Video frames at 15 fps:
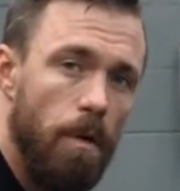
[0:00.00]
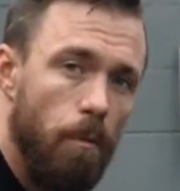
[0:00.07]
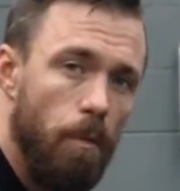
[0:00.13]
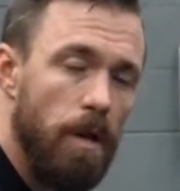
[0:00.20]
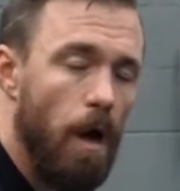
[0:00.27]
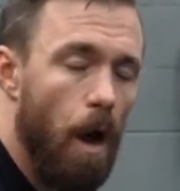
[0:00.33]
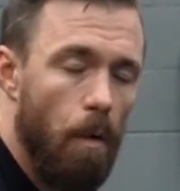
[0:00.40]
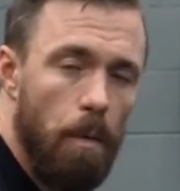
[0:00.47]

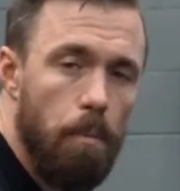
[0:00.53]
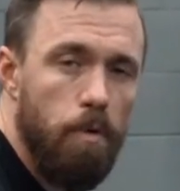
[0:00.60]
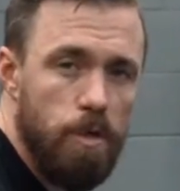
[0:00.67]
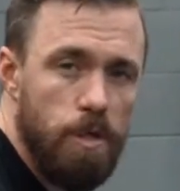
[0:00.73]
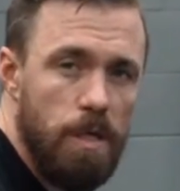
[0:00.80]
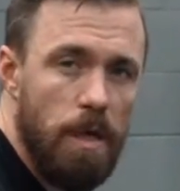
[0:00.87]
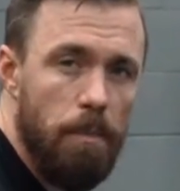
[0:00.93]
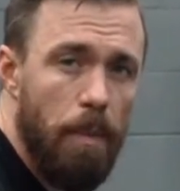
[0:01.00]
We don't want to
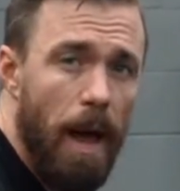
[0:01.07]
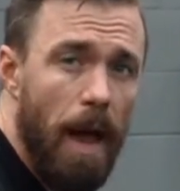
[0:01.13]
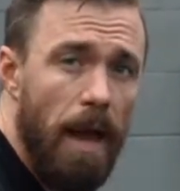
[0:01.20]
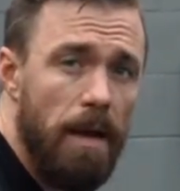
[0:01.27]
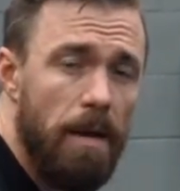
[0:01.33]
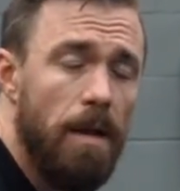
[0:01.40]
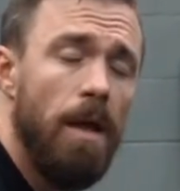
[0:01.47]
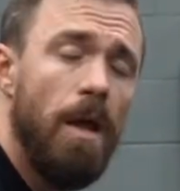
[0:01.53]
push into
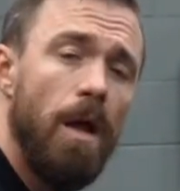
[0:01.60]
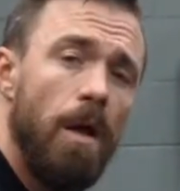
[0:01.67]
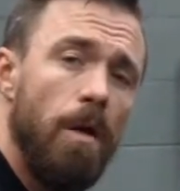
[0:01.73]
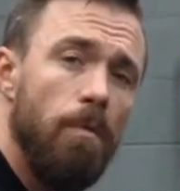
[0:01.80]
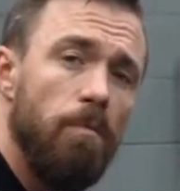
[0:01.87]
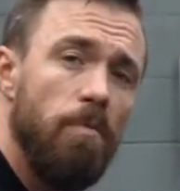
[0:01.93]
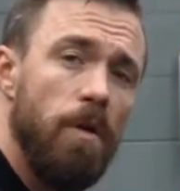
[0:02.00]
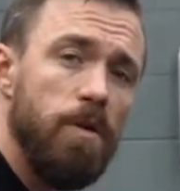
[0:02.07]
pain.
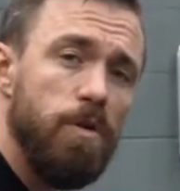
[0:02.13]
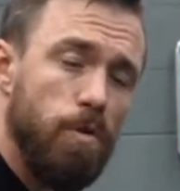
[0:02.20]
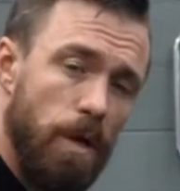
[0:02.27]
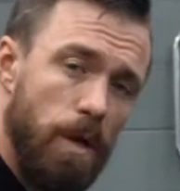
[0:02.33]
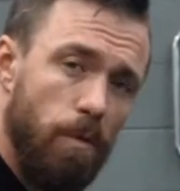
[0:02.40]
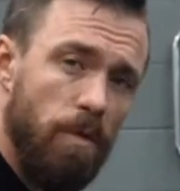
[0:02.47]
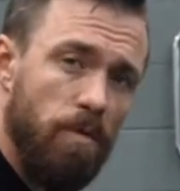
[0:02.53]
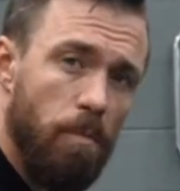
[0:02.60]
The
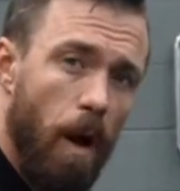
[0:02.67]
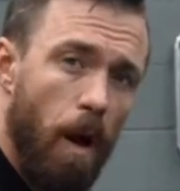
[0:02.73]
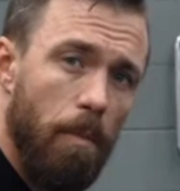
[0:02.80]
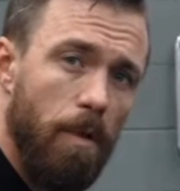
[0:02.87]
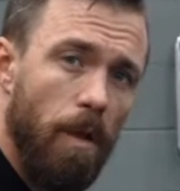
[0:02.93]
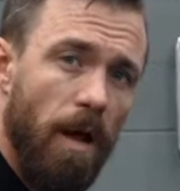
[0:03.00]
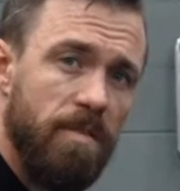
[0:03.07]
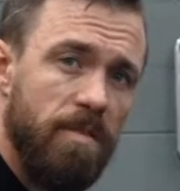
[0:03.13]
trick with
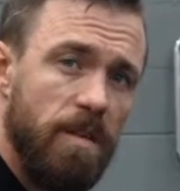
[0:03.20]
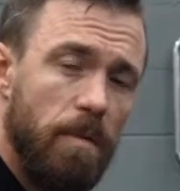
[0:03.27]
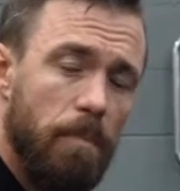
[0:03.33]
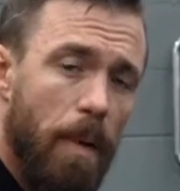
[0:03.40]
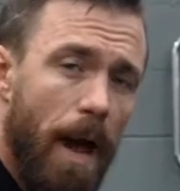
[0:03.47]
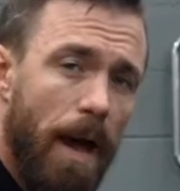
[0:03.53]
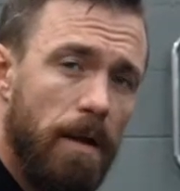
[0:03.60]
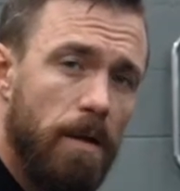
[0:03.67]
mobilizing your
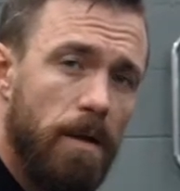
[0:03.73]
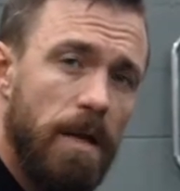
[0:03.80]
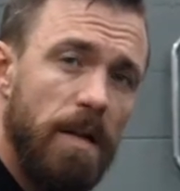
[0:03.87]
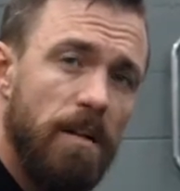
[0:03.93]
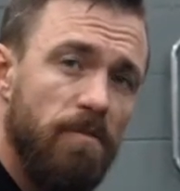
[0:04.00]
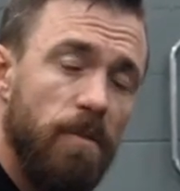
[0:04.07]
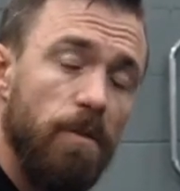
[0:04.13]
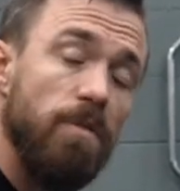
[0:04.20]
pattern, you need
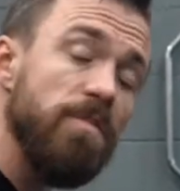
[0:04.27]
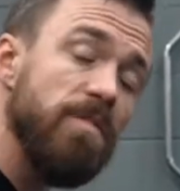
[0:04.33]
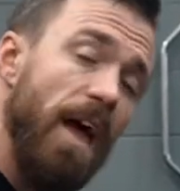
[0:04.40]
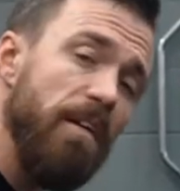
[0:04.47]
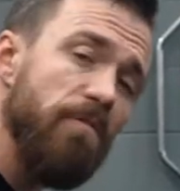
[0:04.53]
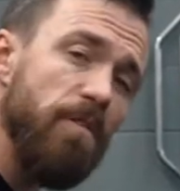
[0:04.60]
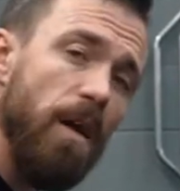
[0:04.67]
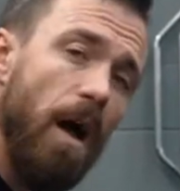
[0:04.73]
to feel
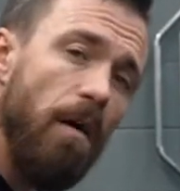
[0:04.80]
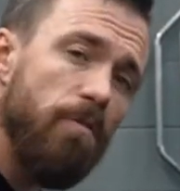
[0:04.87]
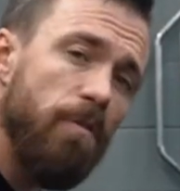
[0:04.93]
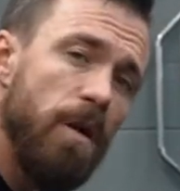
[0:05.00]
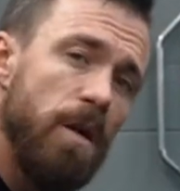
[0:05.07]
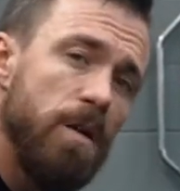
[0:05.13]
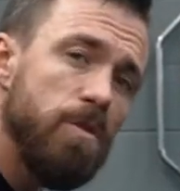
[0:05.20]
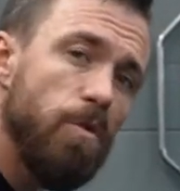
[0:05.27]
safe enough
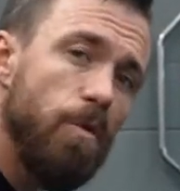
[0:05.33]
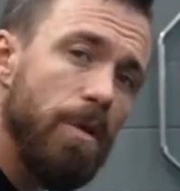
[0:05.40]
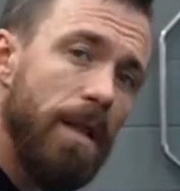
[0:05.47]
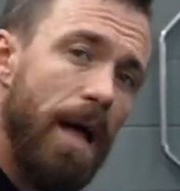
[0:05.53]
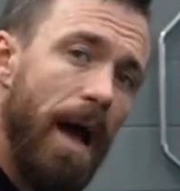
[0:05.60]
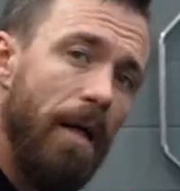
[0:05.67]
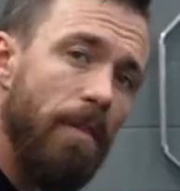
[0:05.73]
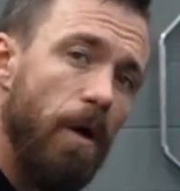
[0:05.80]
to
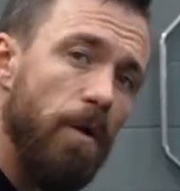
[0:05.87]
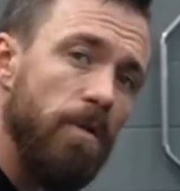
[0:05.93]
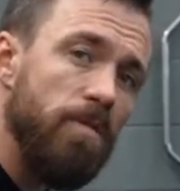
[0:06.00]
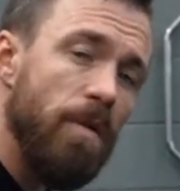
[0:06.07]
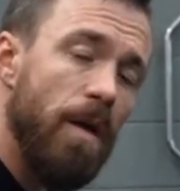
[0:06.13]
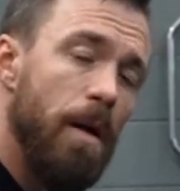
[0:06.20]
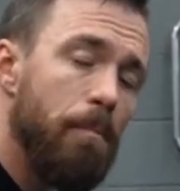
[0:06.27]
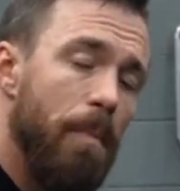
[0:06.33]
allow
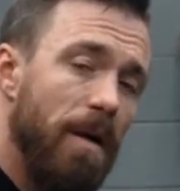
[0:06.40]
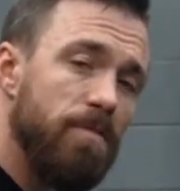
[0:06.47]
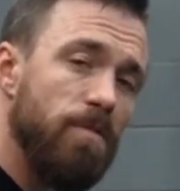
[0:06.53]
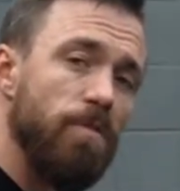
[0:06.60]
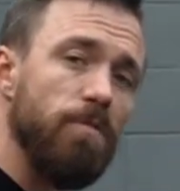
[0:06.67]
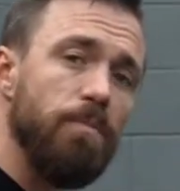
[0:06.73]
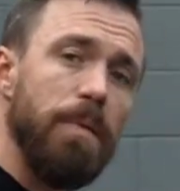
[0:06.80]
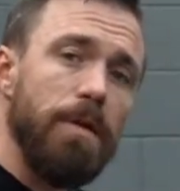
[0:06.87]
those
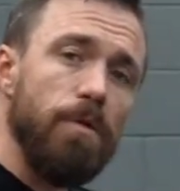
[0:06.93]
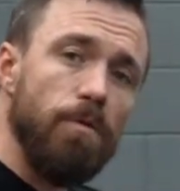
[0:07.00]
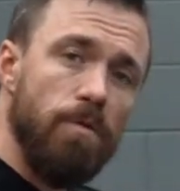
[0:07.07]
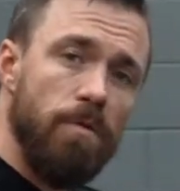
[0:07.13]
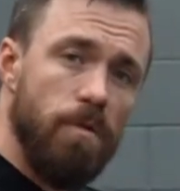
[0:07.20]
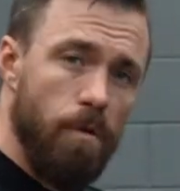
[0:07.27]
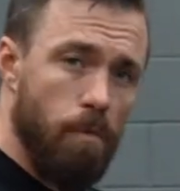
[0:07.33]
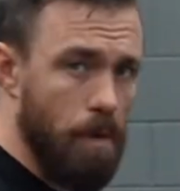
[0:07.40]
muscle
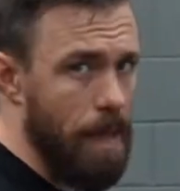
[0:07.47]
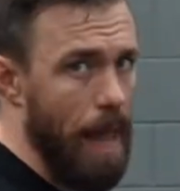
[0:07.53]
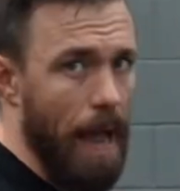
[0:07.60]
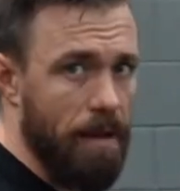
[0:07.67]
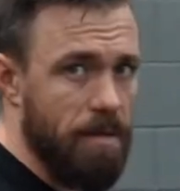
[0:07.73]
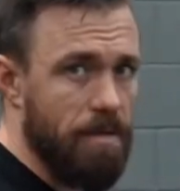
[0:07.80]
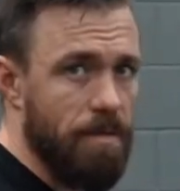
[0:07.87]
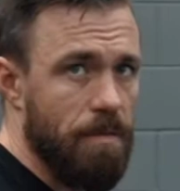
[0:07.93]
spindles to
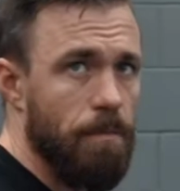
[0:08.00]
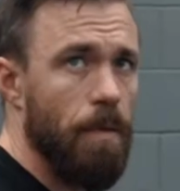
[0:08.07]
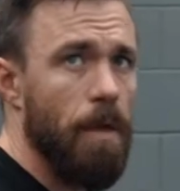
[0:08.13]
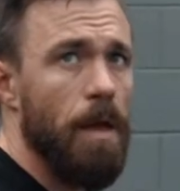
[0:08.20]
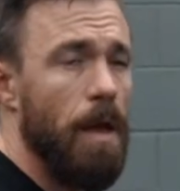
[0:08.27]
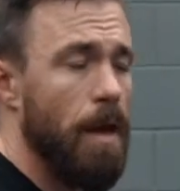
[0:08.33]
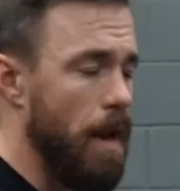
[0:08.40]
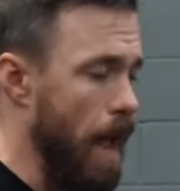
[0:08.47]
relax.
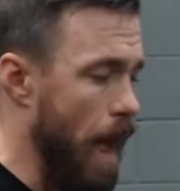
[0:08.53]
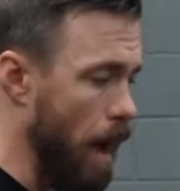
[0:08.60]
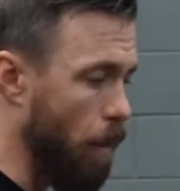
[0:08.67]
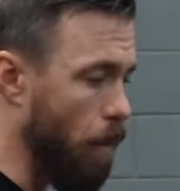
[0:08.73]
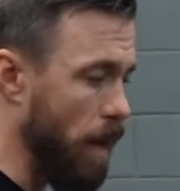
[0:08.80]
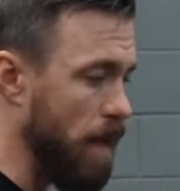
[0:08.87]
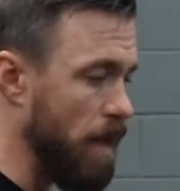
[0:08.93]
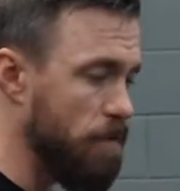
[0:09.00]
Now,
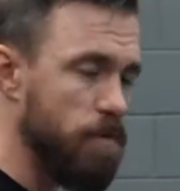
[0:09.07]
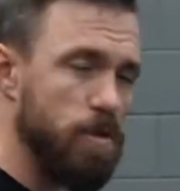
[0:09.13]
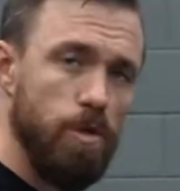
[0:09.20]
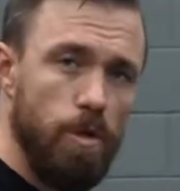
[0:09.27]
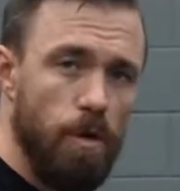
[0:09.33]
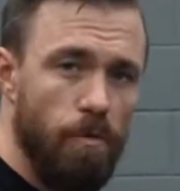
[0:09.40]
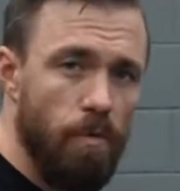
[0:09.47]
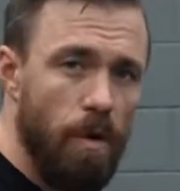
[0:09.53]
we're here for
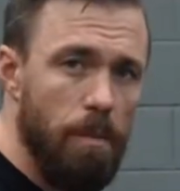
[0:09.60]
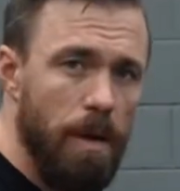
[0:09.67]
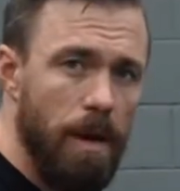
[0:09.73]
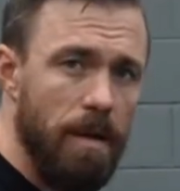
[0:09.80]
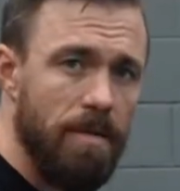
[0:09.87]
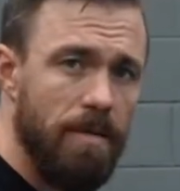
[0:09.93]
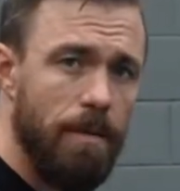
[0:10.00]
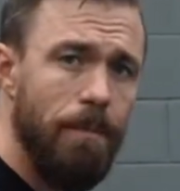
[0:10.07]
2 to 3
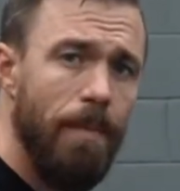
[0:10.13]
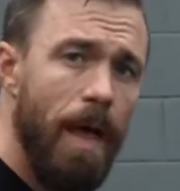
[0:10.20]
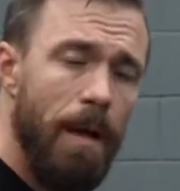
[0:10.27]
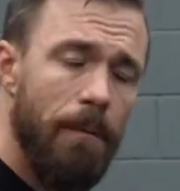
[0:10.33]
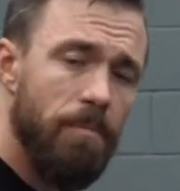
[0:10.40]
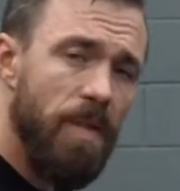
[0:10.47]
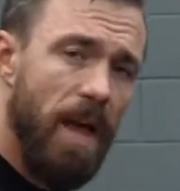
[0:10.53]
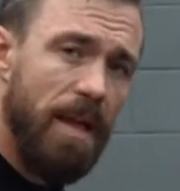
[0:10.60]
minutes.
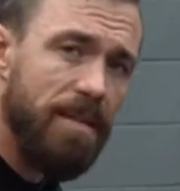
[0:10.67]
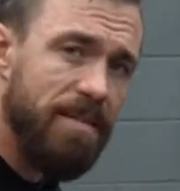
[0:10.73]
They're your